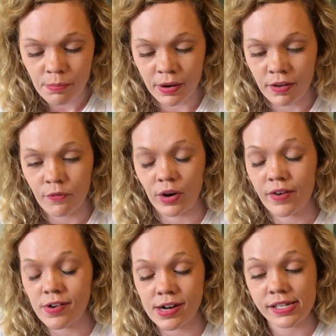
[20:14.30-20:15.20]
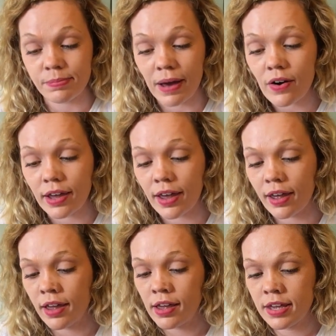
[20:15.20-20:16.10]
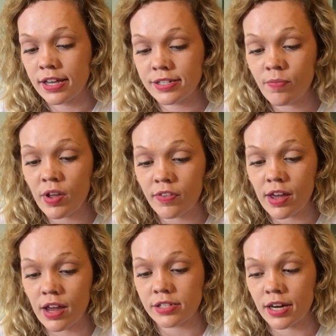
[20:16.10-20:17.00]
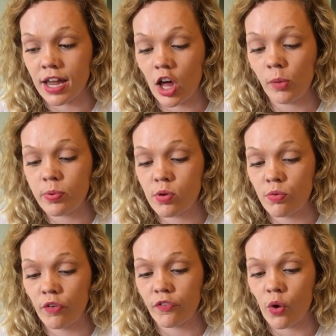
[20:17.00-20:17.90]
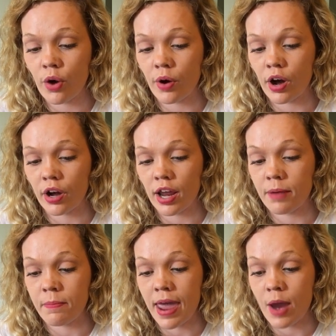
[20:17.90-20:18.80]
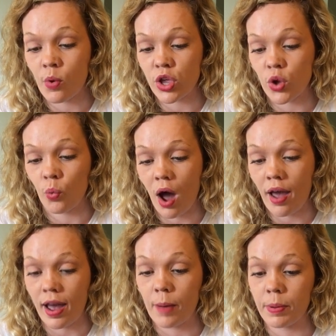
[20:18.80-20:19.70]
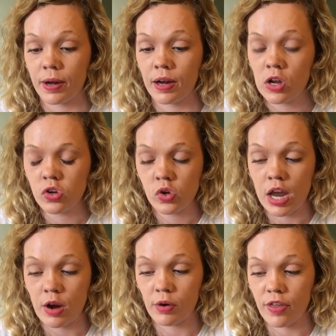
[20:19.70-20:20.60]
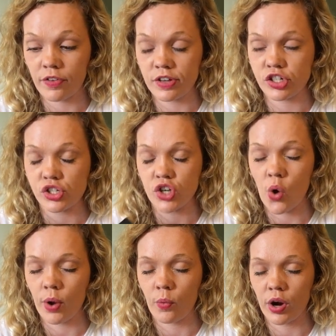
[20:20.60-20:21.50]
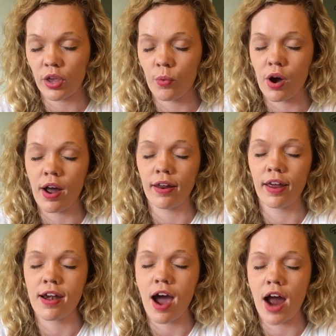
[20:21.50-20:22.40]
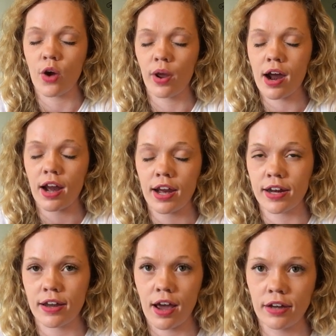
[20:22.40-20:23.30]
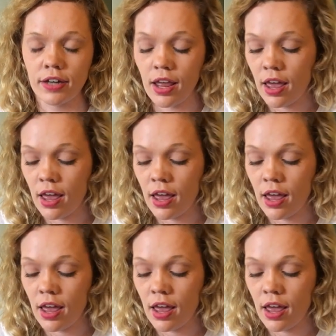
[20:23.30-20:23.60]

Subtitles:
but whatever it is about it is something that is going to help you move forward and make what you want happen, rather than just knowing what you want and not knowing how to get it done.